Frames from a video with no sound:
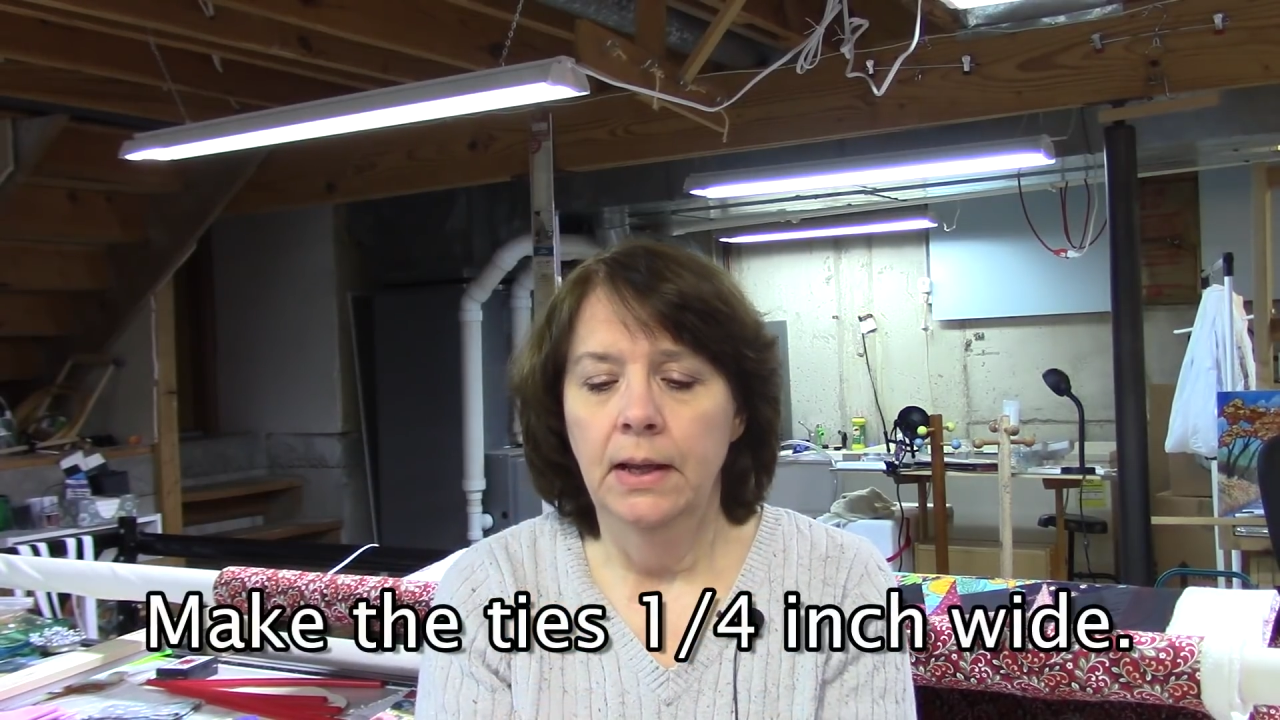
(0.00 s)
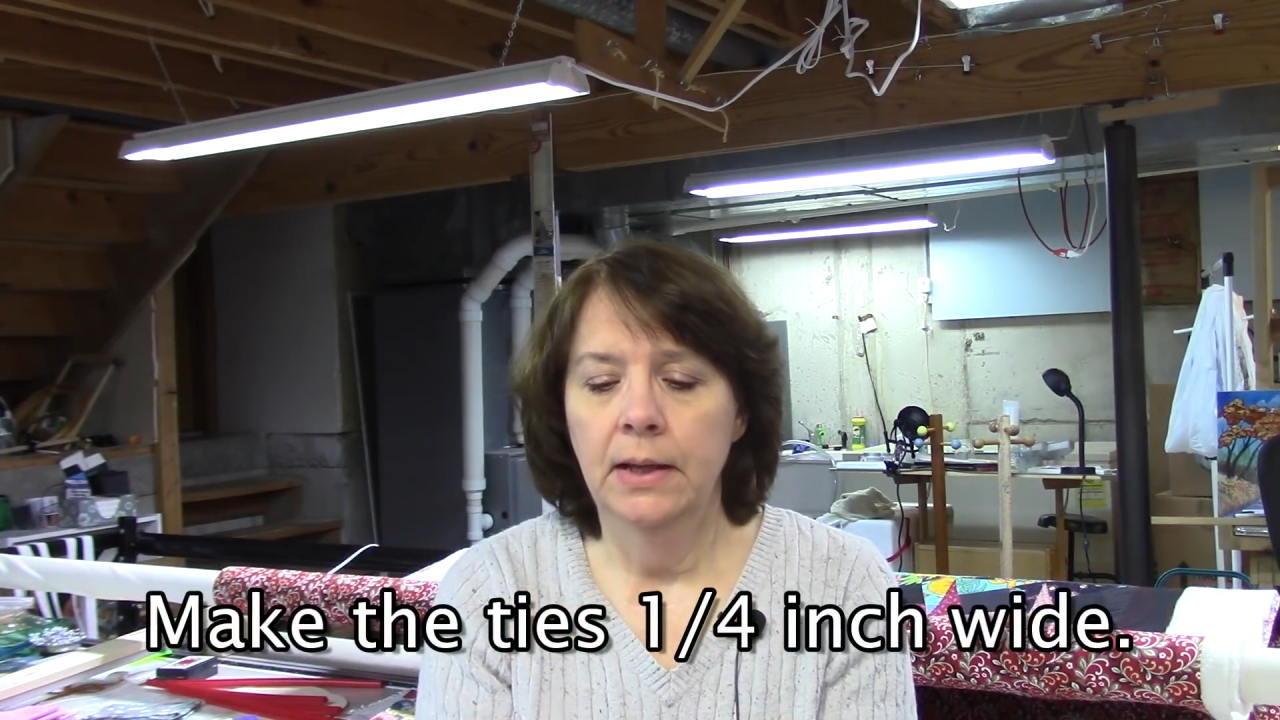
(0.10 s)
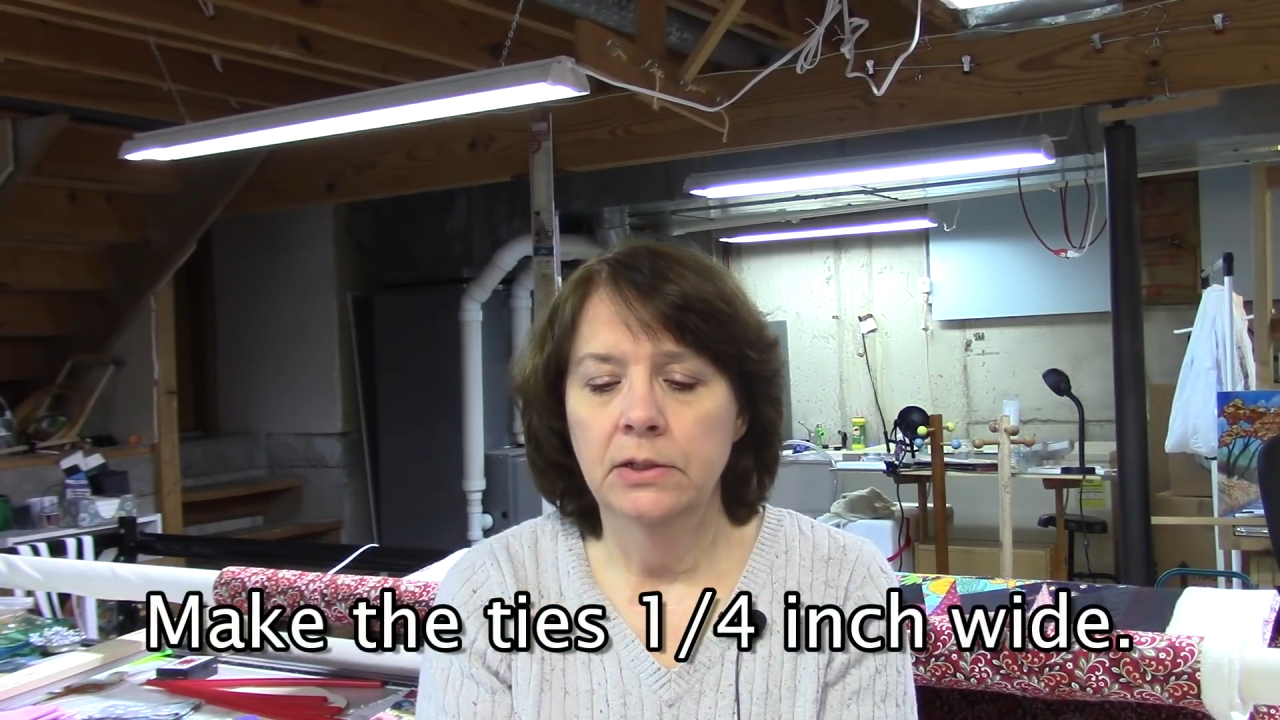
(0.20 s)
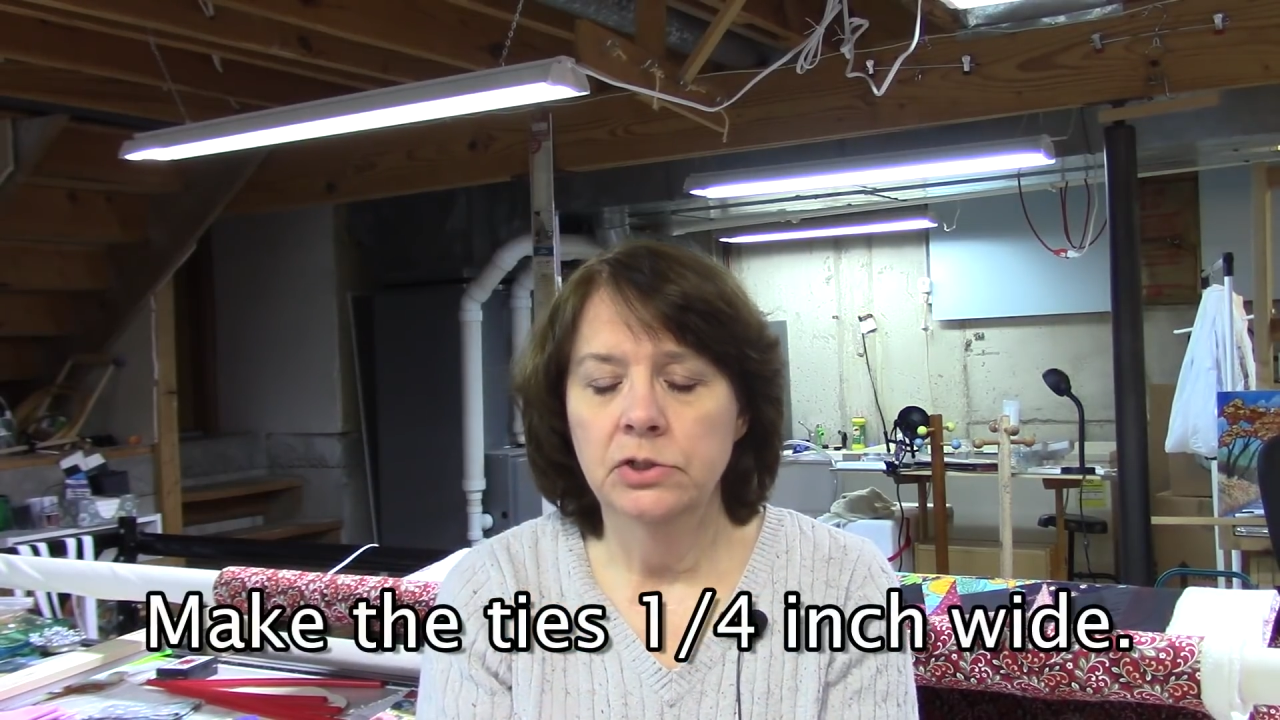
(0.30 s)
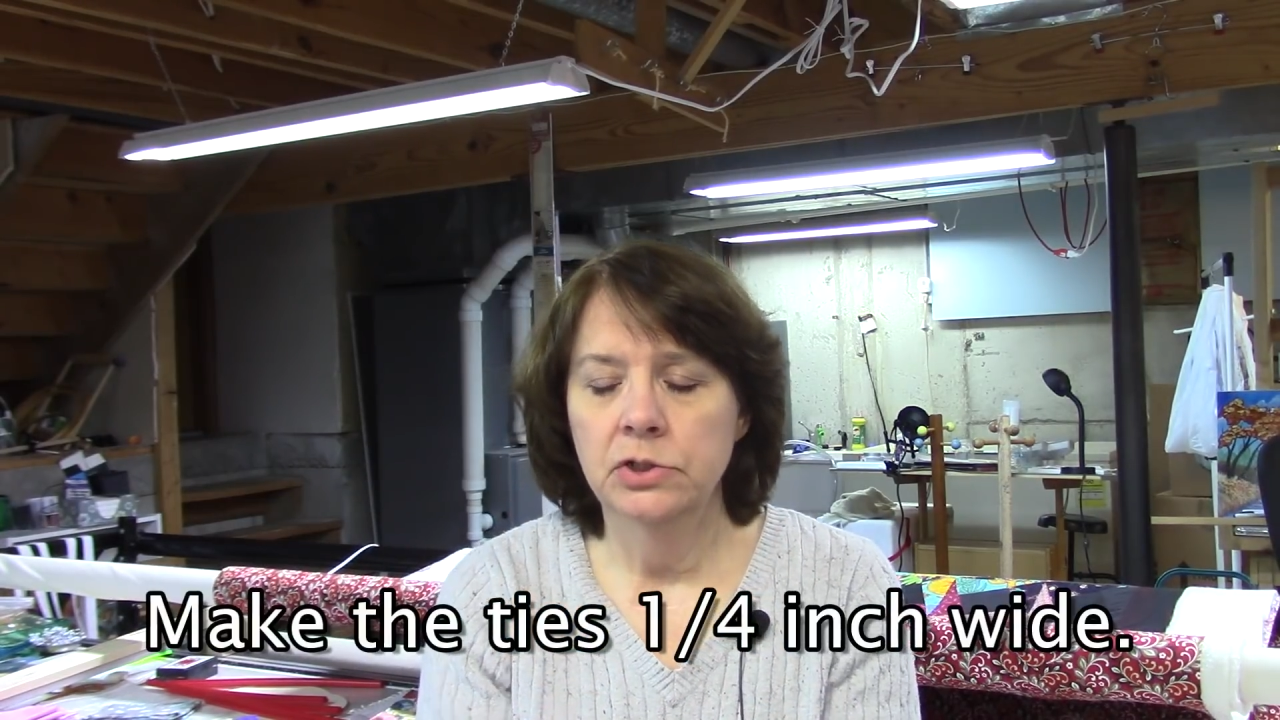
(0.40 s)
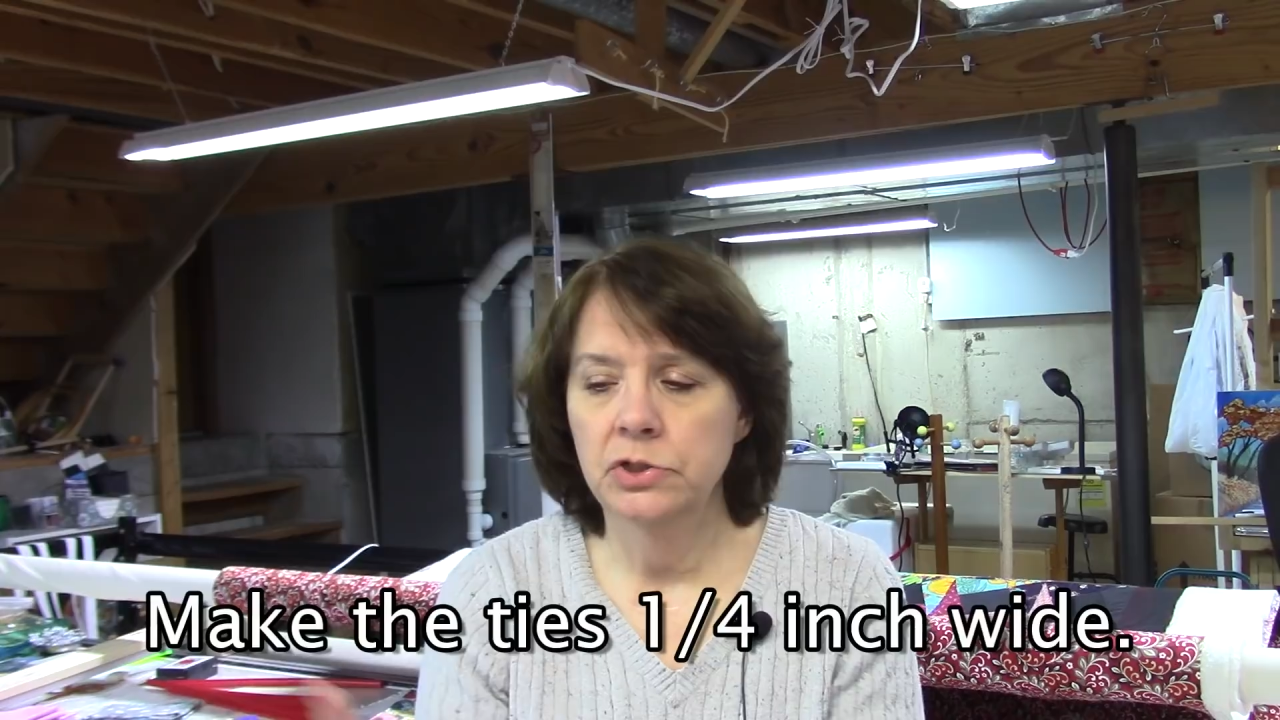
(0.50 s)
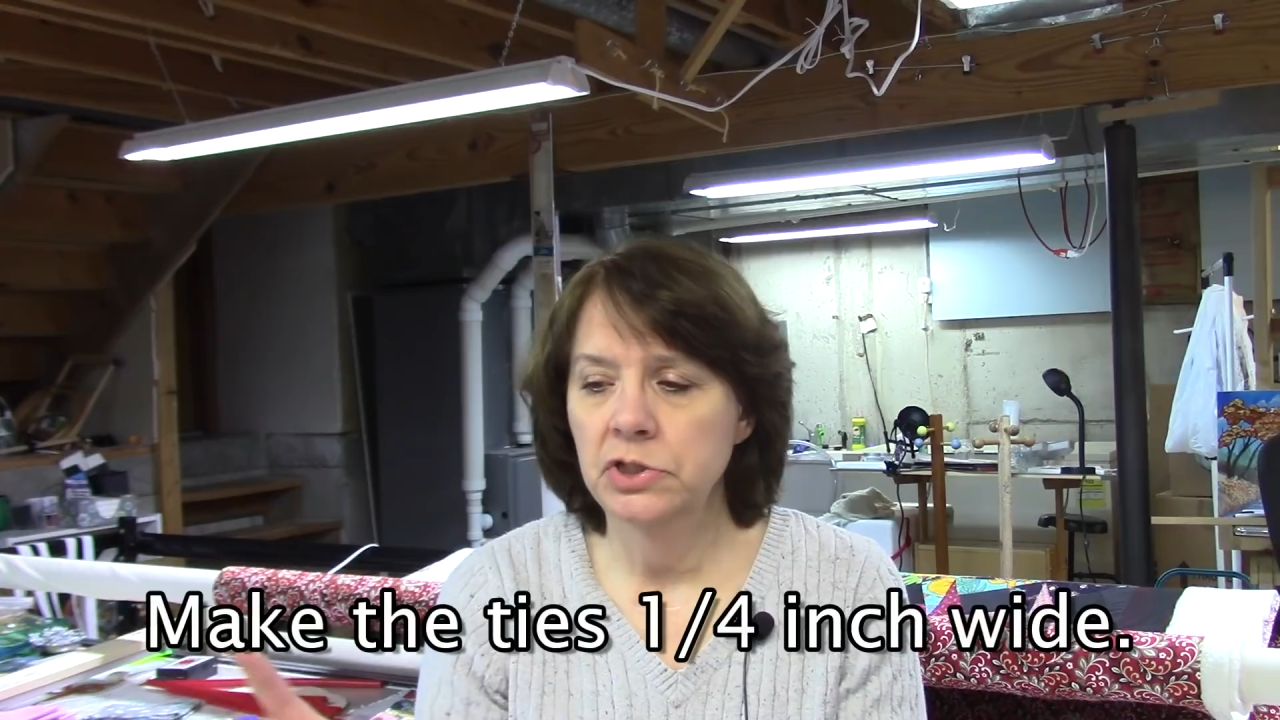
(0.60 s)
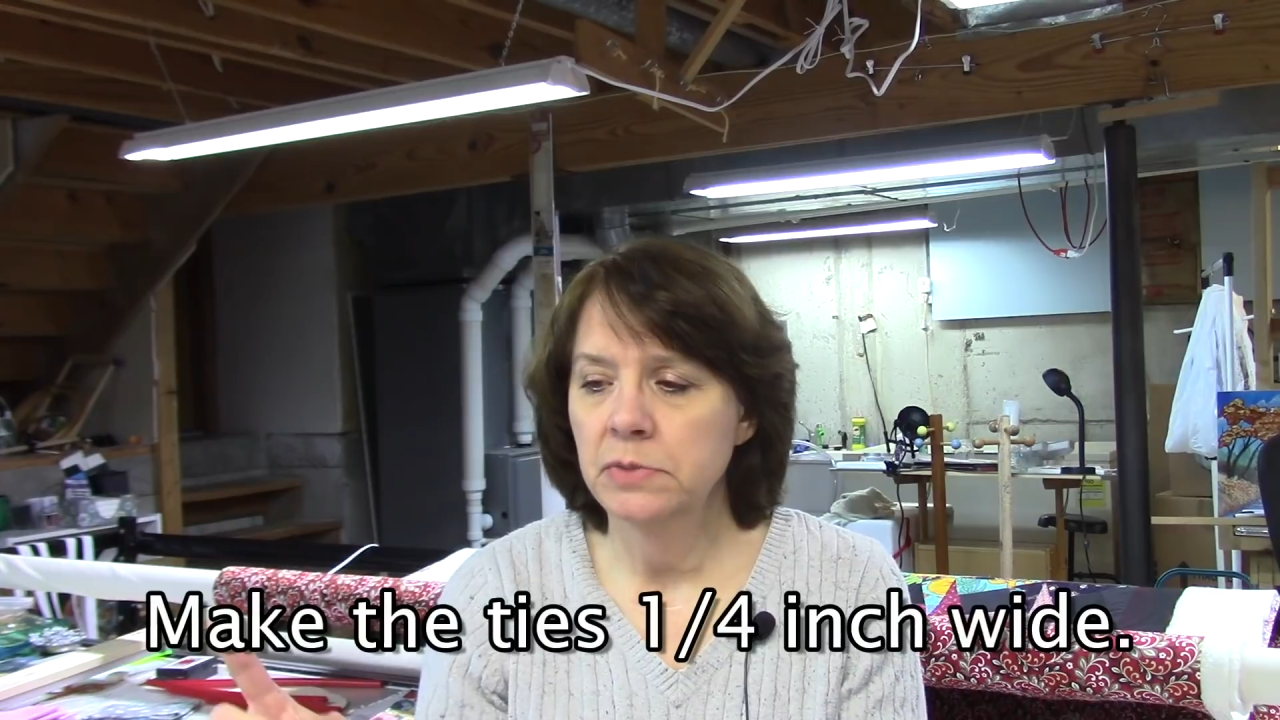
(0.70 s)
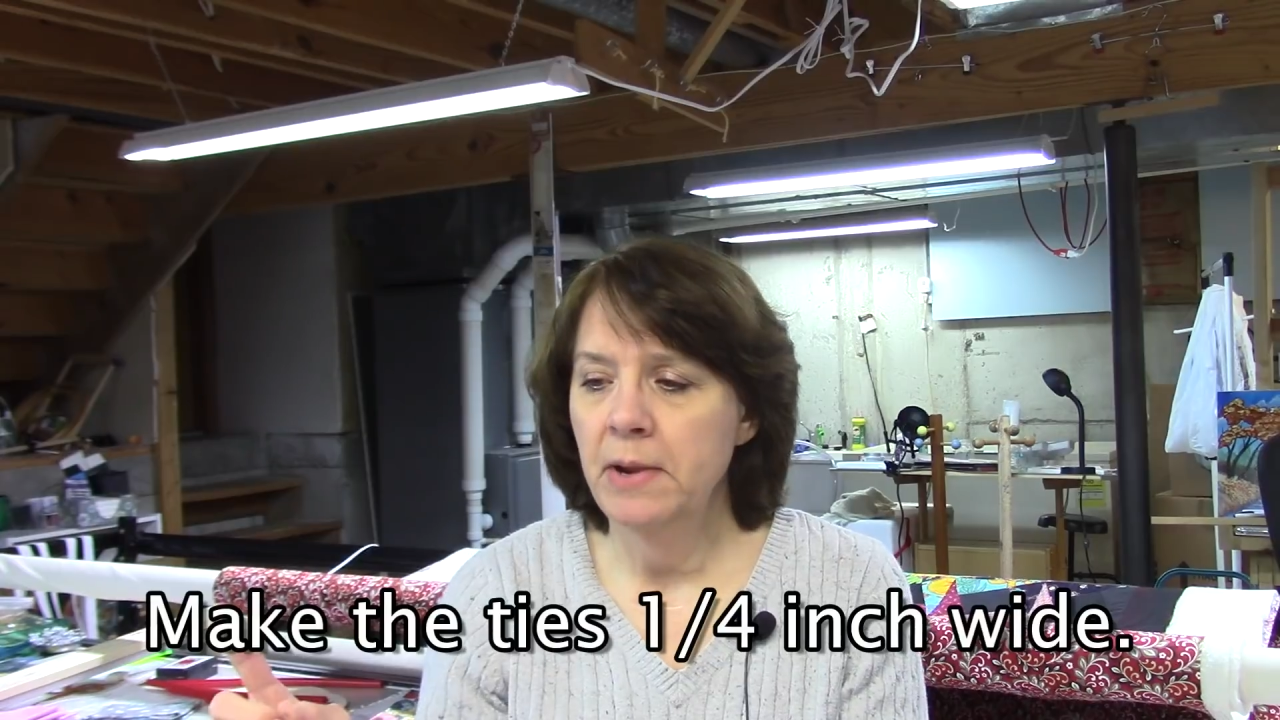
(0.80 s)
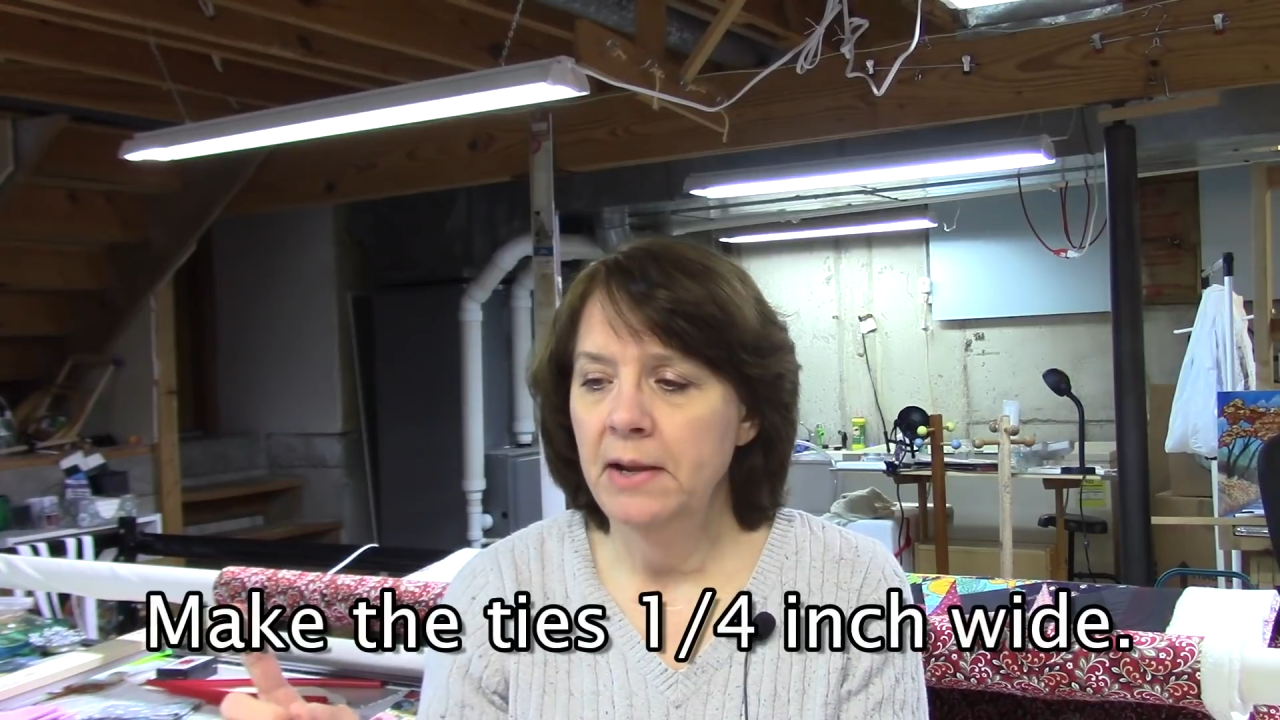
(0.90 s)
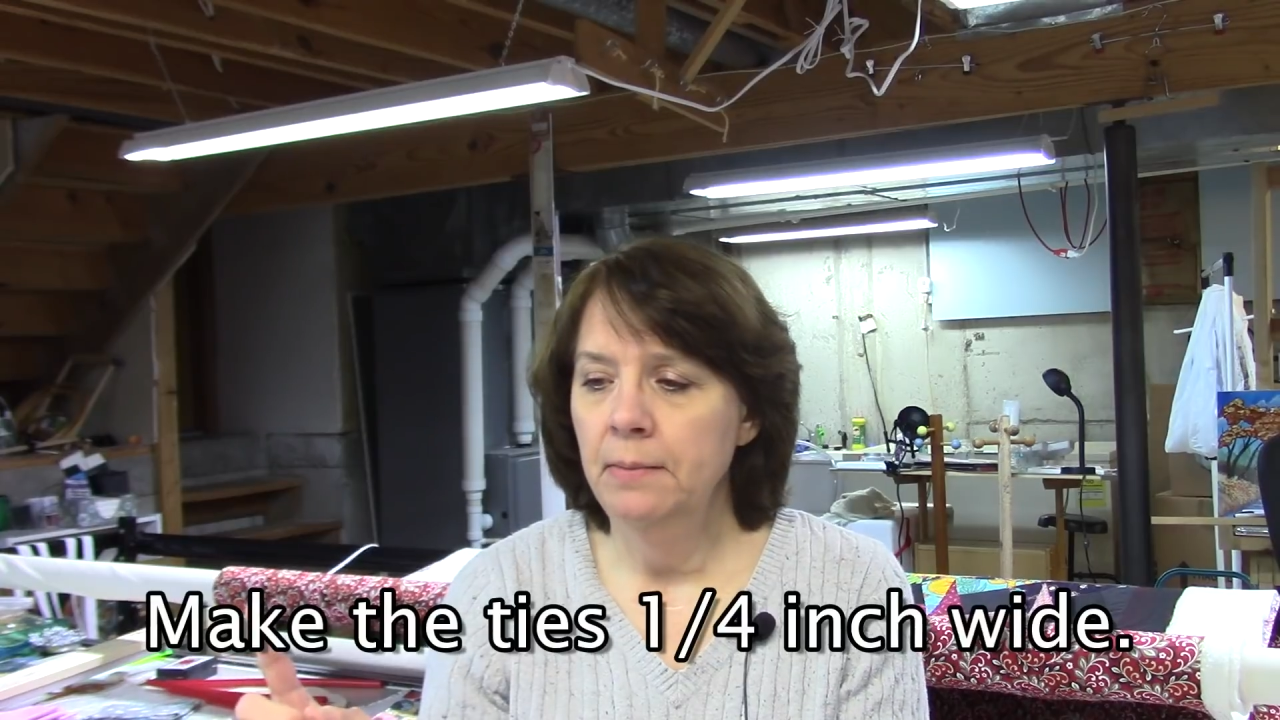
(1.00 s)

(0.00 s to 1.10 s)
and just make